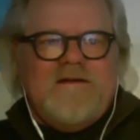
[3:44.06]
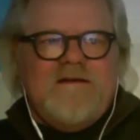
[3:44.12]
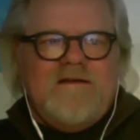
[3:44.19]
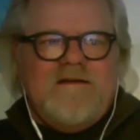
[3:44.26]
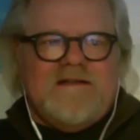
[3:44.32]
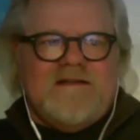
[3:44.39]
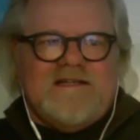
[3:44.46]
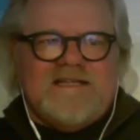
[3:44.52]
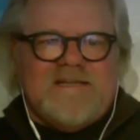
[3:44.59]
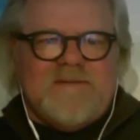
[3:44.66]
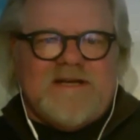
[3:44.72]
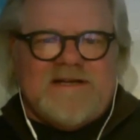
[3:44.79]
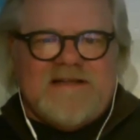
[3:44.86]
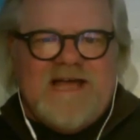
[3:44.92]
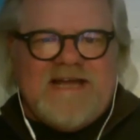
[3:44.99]

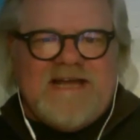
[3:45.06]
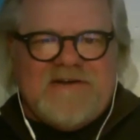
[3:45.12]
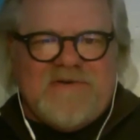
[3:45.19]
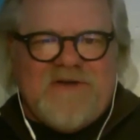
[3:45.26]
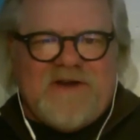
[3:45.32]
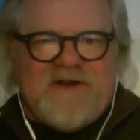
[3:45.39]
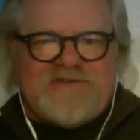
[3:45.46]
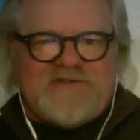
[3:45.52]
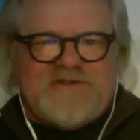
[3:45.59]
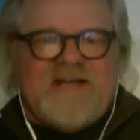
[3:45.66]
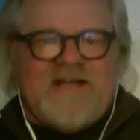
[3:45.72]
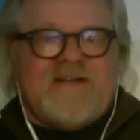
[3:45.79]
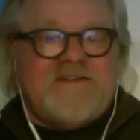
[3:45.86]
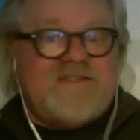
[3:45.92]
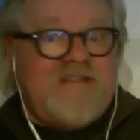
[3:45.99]
limited lighting direction. I
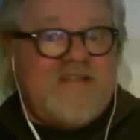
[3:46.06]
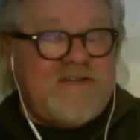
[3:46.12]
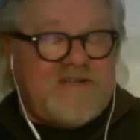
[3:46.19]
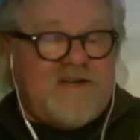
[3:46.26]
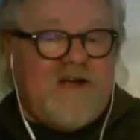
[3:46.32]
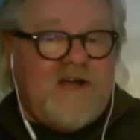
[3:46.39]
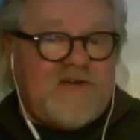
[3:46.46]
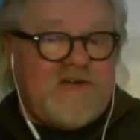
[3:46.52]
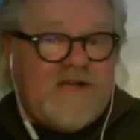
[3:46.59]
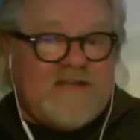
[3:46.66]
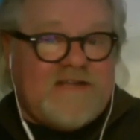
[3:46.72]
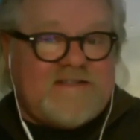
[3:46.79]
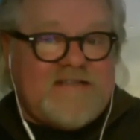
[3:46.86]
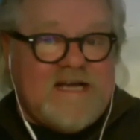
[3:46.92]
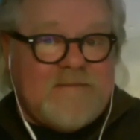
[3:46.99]
could change the
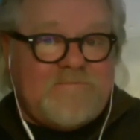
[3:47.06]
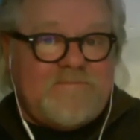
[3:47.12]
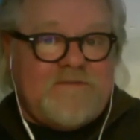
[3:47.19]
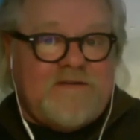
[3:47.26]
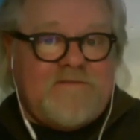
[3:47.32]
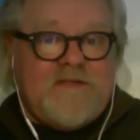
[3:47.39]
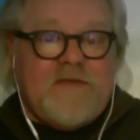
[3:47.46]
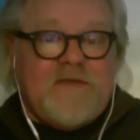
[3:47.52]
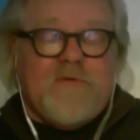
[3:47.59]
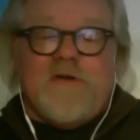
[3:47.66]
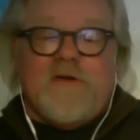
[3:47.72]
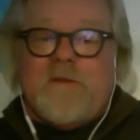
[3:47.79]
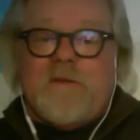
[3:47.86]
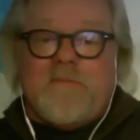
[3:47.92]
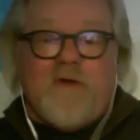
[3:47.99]
contrast up. If they were
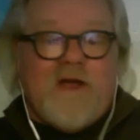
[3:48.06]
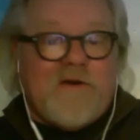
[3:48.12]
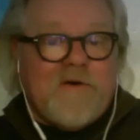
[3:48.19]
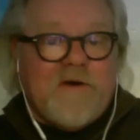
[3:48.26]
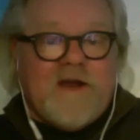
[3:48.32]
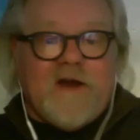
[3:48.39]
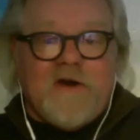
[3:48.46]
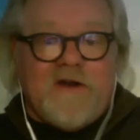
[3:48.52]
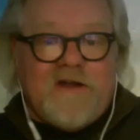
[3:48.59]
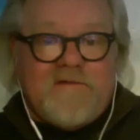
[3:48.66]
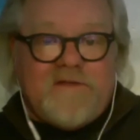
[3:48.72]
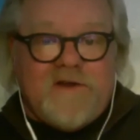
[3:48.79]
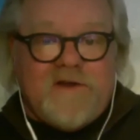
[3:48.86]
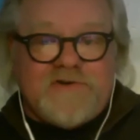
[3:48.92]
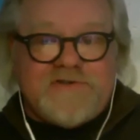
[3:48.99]
in a brighter area of
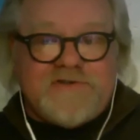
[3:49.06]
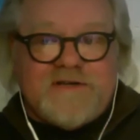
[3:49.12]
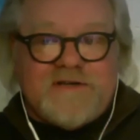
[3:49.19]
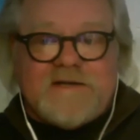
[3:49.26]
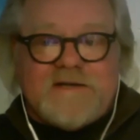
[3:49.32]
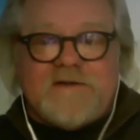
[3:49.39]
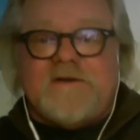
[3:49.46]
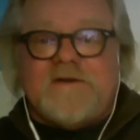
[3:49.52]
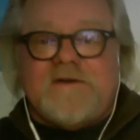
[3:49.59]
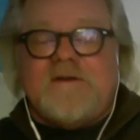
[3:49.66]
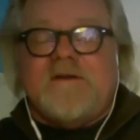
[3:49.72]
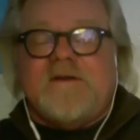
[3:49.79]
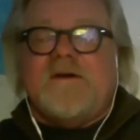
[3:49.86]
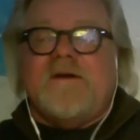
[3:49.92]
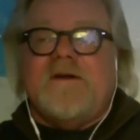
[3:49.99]
the ocean, I could
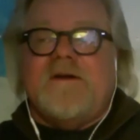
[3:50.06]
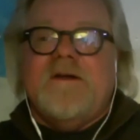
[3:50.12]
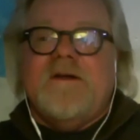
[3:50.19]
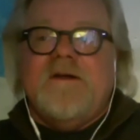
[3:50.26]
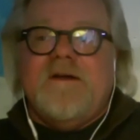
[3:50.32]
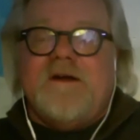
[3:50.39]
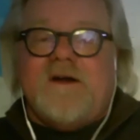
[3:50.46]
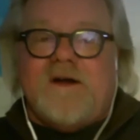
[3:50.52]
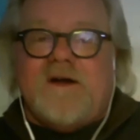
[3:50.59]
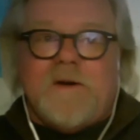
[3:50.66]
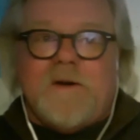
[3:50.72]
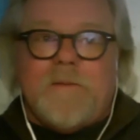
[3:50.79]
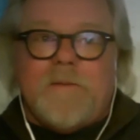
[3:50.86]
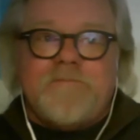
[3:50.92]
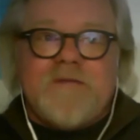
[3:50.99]
uh,
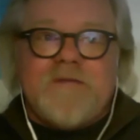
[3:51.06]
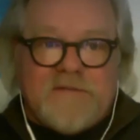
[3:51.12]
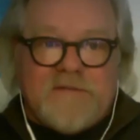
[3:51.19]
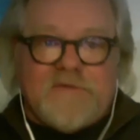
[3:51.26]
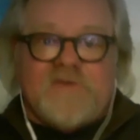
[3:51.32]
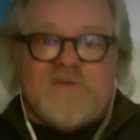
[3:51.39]
uh, let those